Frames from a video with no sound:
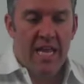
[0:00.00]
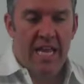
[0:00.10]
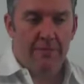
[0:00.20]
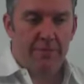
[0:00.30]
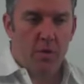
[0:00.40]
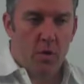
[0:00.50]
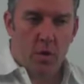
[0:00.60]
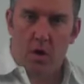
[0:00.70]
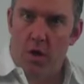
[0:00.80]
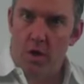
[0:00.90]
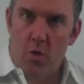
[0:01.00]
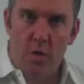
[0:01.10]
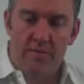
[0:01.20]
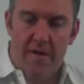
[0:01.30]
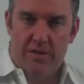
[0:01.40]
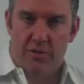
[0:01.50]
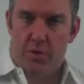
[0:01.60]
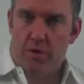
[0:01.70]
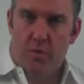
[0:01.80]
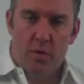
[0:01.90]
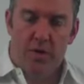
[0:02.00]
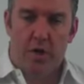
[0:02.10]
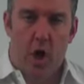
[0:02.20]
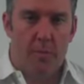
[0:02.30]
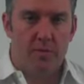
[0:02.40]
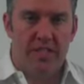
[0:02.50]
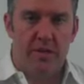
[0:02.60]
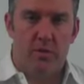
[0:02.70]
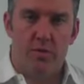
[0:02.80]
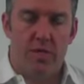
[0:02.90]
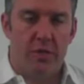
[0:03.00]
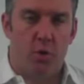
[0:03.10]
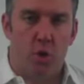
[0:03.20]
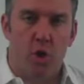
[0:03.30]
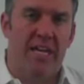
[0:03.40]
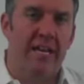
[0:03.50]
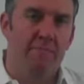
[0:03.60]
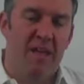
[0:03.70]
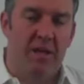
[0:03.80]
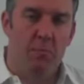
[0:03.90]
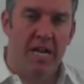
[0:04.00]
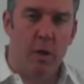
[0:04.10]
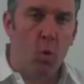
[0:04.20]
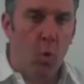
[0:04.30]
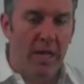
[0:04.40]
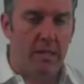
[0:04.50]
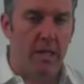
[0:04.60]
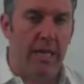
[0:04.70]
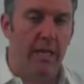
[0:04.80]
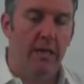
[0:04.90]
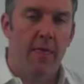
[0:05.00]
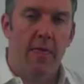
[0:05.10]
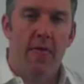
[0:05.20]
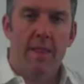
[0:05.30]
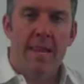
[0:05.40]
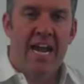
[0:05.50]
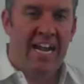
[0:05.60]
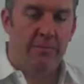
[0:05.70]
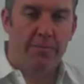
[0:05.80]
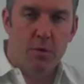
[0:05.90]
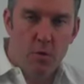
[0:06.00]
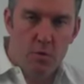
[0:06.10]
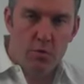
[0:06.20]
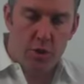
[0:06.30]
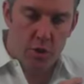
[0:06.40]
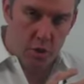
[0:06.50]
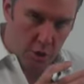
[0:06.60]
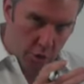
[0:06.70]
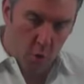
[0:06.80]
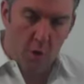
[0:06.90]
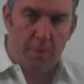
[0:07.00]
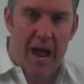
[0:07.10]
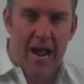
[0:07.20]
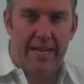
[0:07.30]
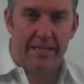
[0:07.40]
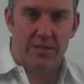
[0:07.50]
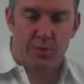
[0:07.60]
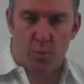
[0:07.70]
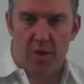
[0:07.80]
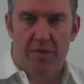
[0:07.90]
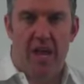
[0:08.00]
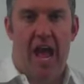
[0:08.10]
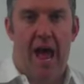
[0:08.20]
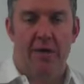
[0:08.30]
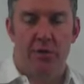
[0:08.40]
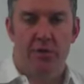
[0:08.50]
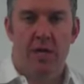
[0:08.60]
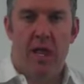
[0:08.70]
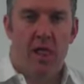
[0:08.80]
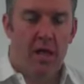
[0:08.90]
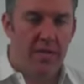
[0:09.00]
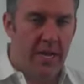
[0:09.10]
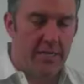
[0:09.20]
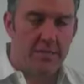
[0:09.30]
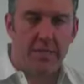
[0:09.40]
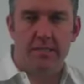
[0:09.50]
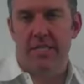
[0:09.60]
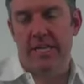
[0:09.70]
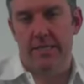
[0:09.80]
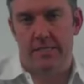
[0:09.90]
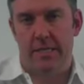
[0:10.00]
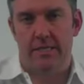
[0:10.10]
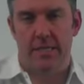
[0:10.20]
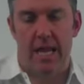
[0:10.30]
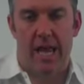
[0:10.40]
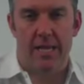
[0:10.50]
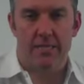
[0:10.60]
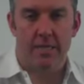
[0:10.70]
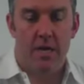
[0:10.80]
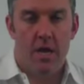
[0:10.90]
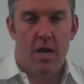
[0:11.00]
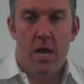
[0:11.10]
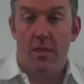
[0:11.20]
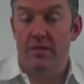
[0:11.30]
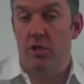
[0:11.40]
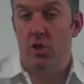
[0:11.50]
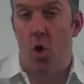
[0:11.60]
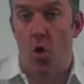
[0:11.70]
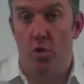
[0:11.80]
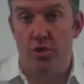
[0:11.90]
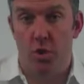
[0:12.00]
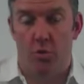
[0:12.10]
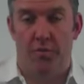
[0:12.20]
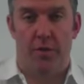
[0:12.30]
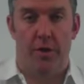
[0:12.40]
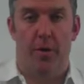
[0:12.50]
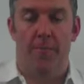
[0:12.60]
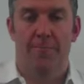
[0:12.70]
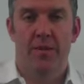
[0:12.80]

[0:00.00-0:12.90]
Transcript: If you're a new investor and you've only done a couple deals and you're looking to make money quickly and infuse your pockets with cash in the next 16 to 60 days, this is also for you.